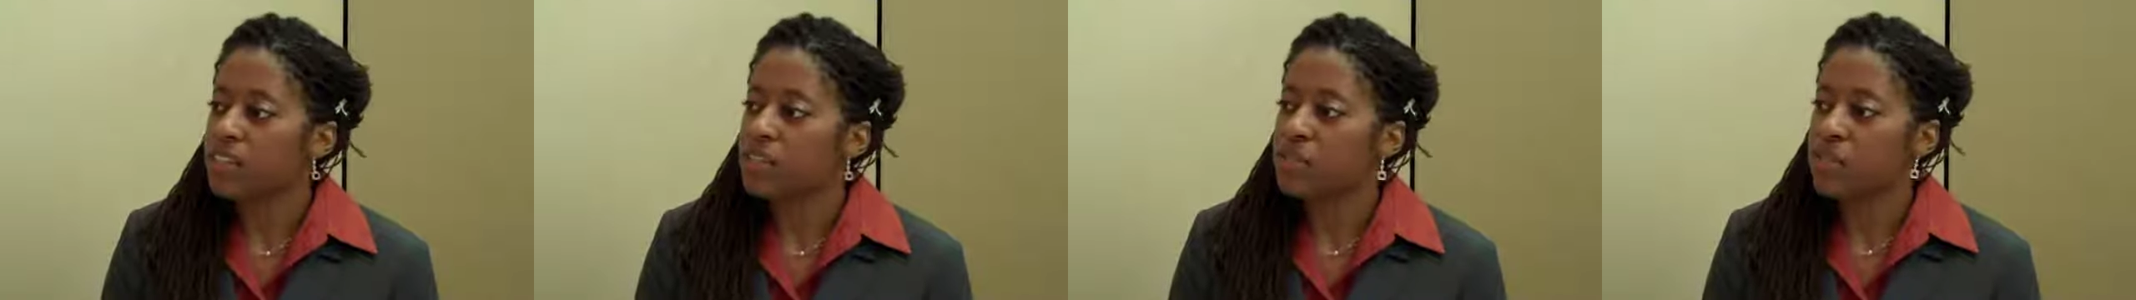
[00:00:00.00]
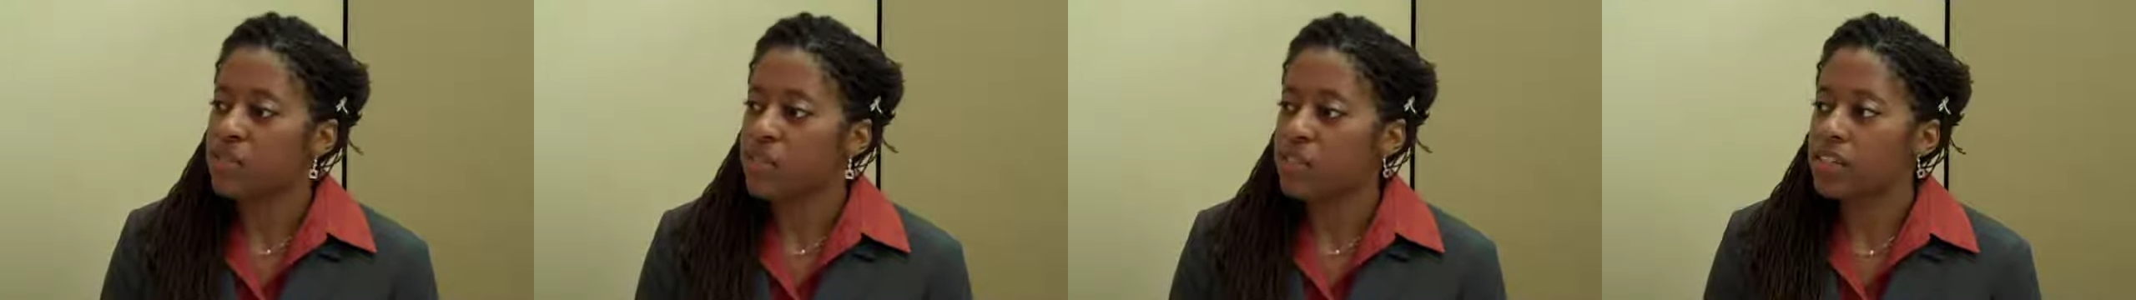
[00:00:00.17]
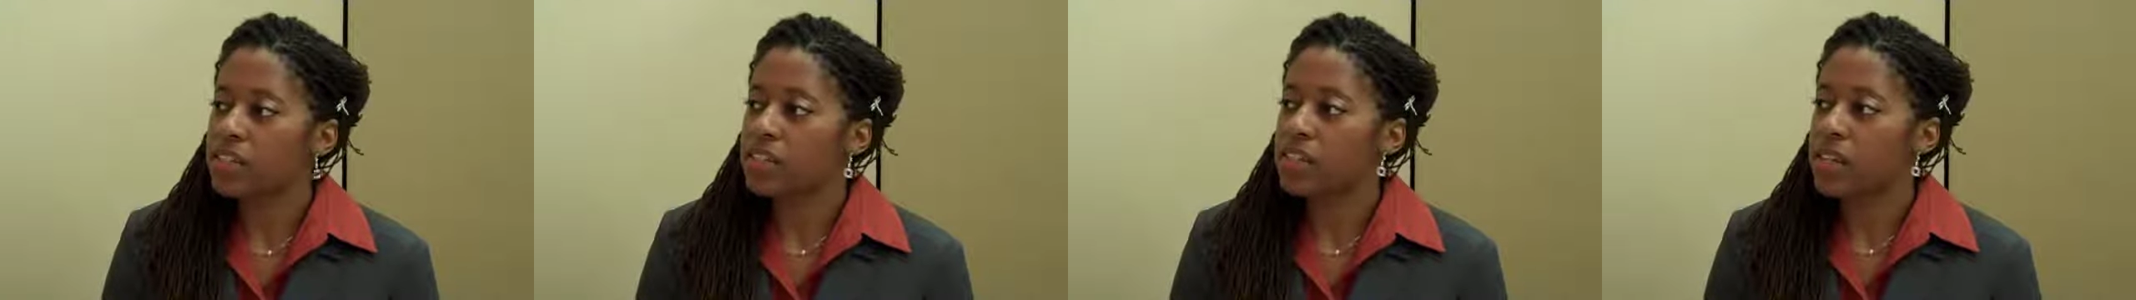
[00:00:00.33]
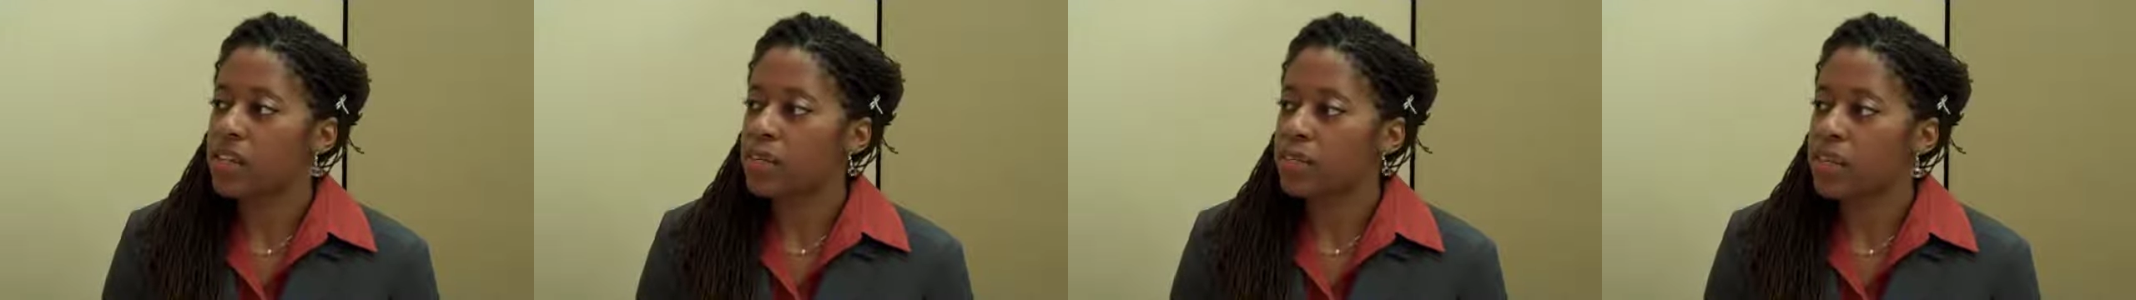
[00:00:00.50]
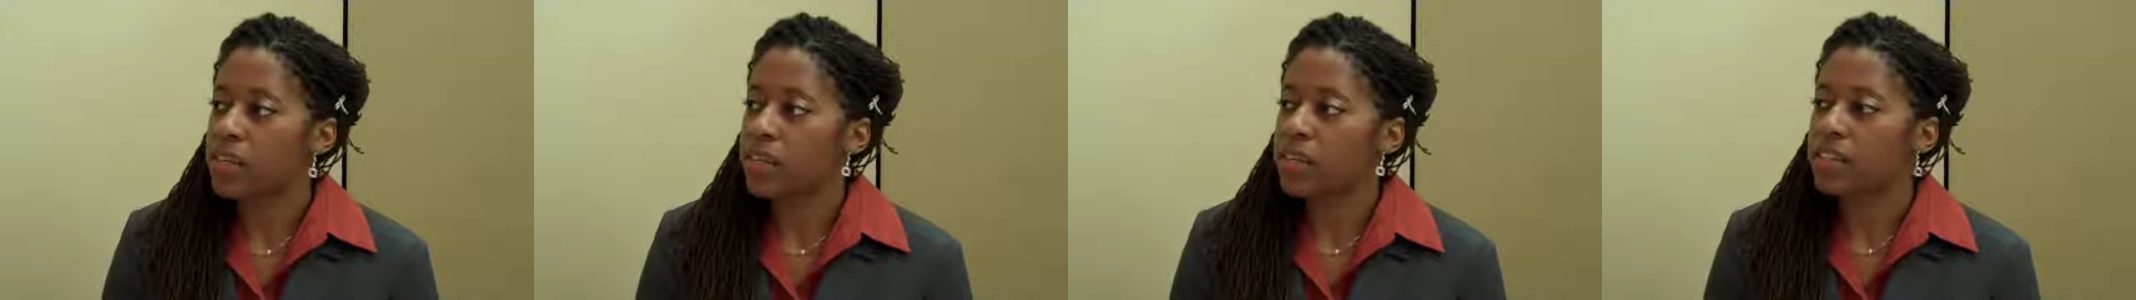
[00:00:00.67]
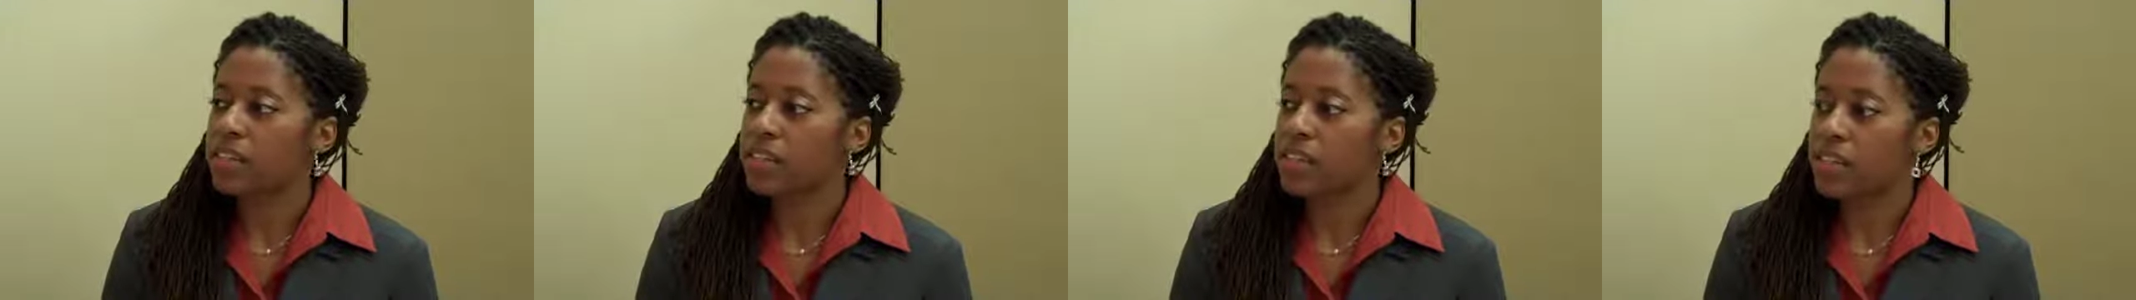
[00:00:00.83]
sense and what's
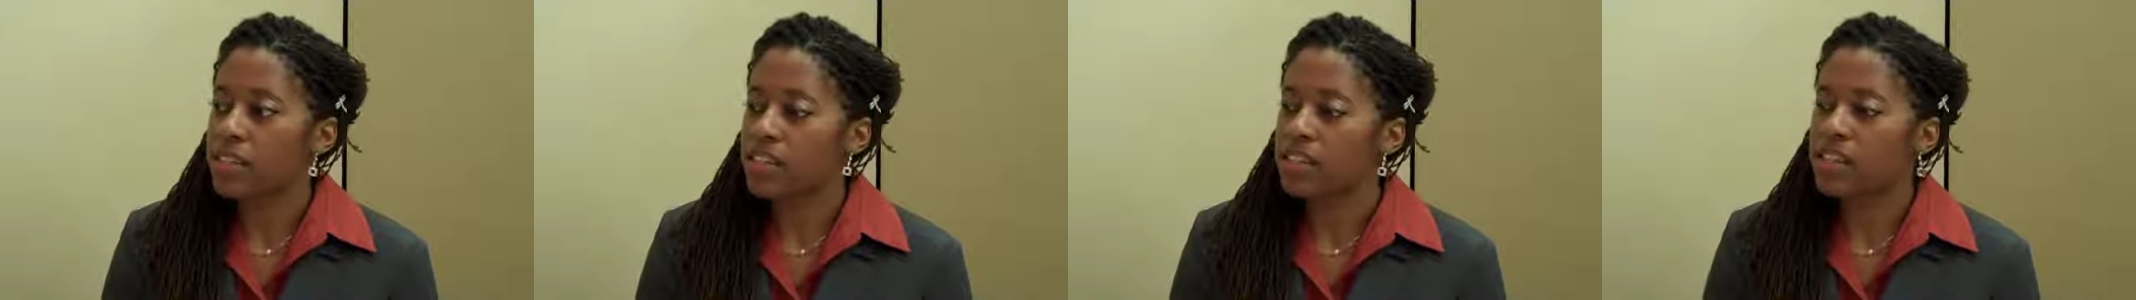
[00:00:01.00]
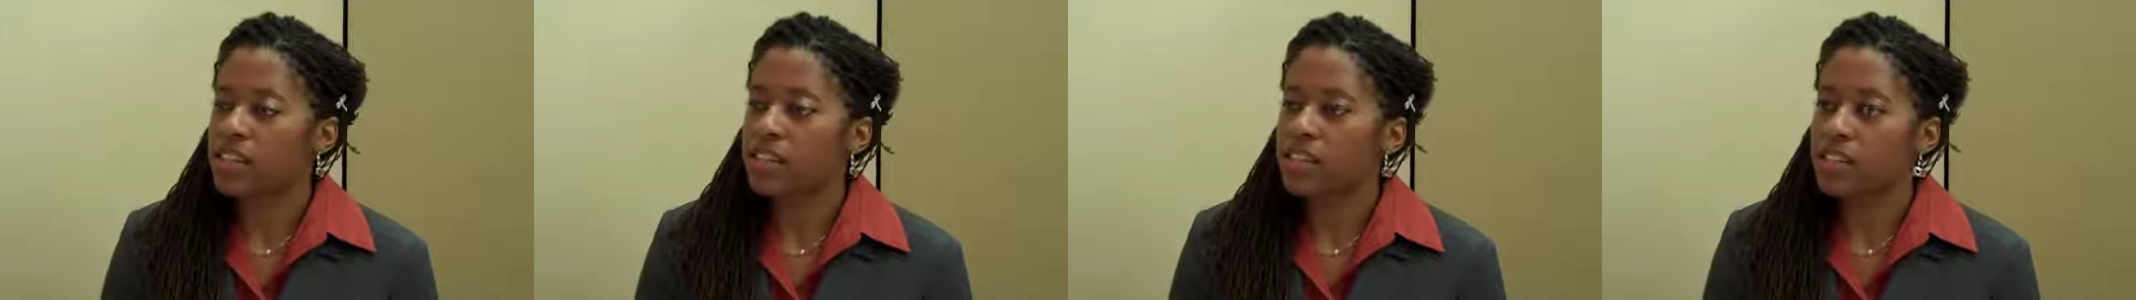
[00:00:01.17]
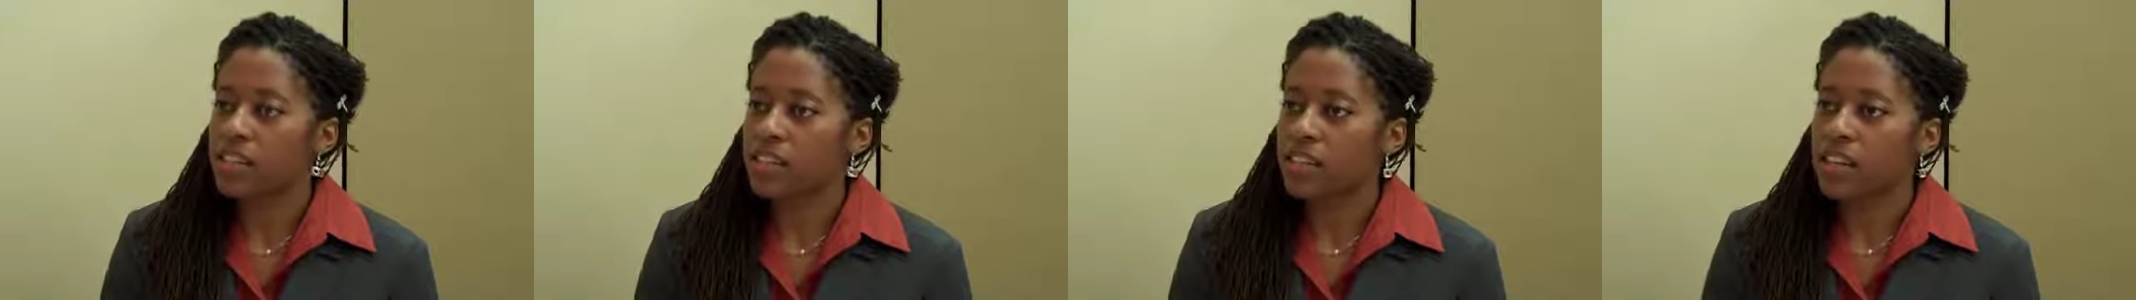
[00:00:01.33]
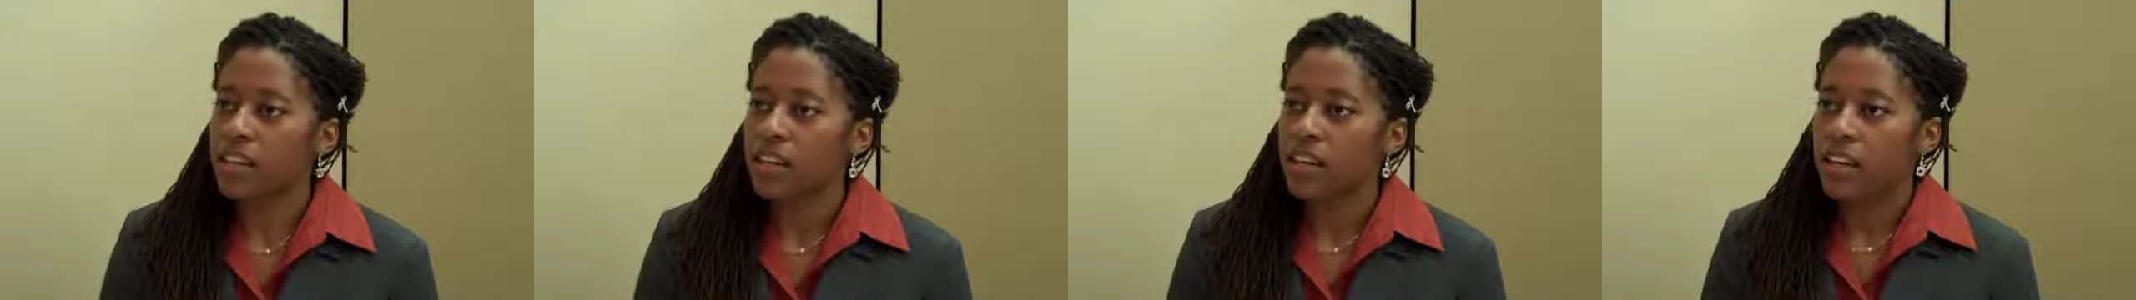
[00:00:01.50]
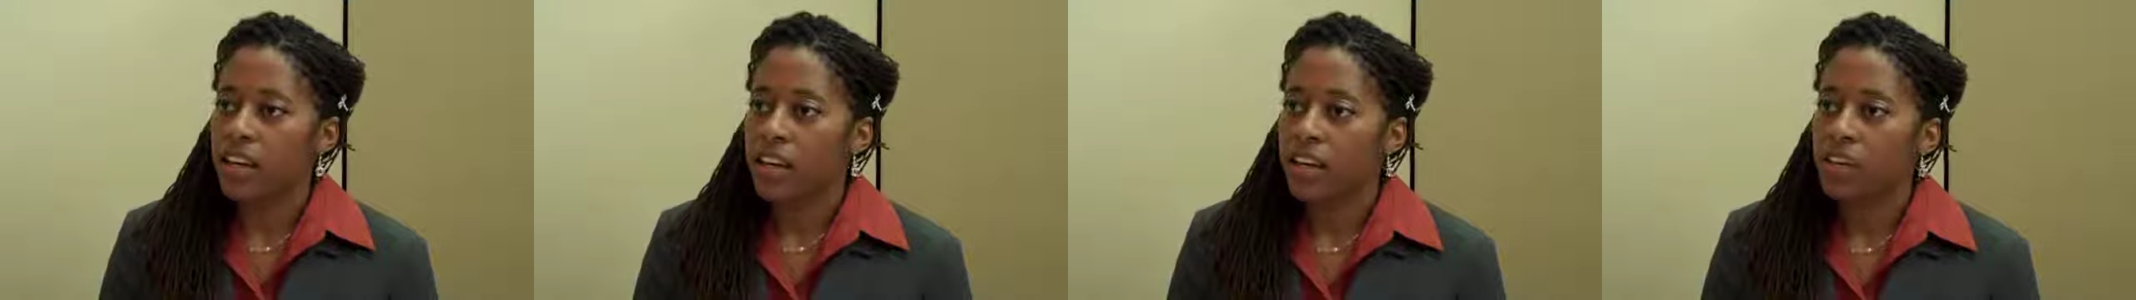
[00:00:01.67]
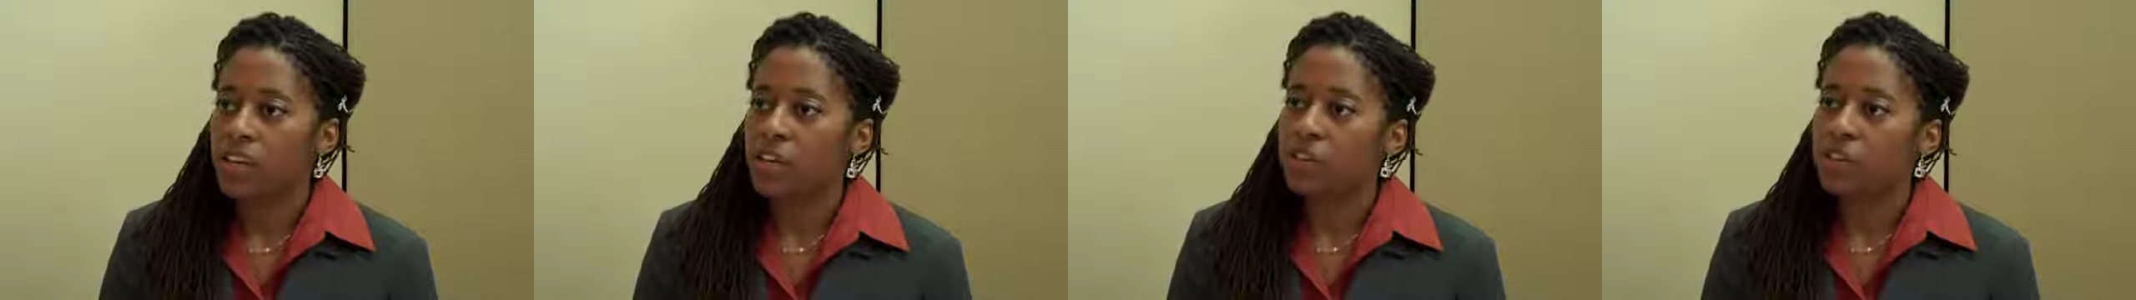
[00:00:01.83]
not making sense.